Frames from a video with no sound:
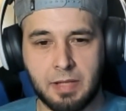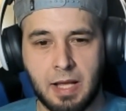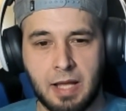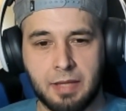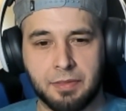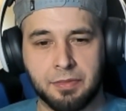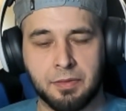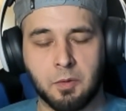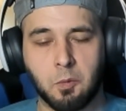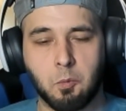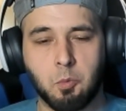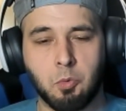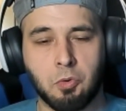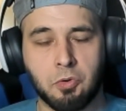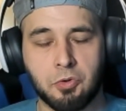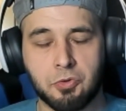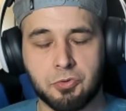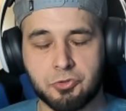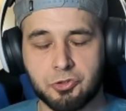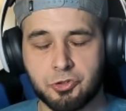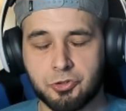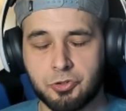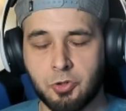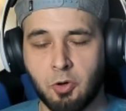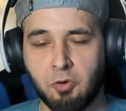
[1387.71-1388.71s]
I think we're
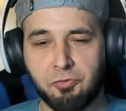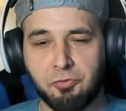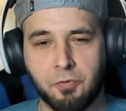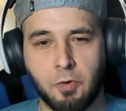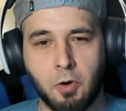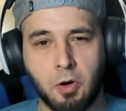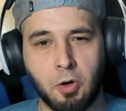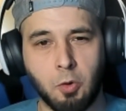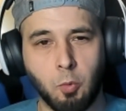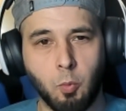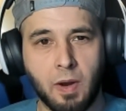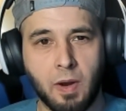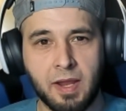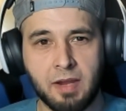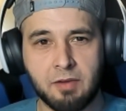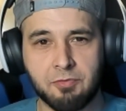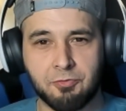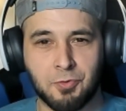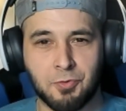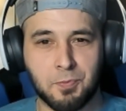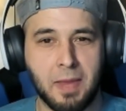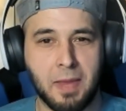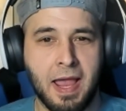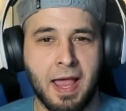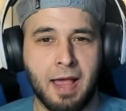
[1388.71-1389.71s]
so far away
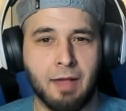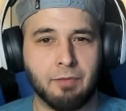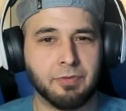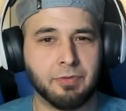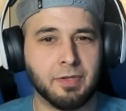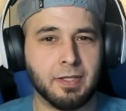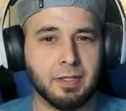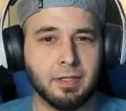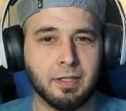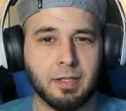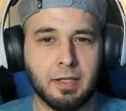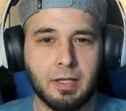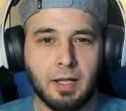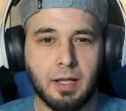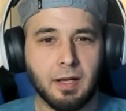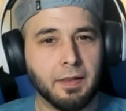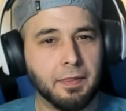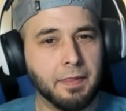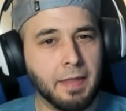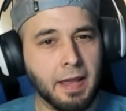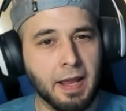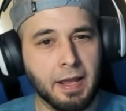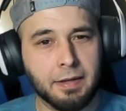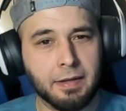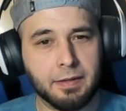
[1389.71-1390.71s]
from having
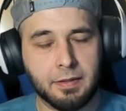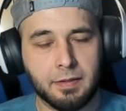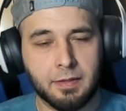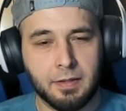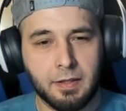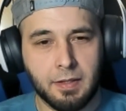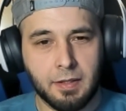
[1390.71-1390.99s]
that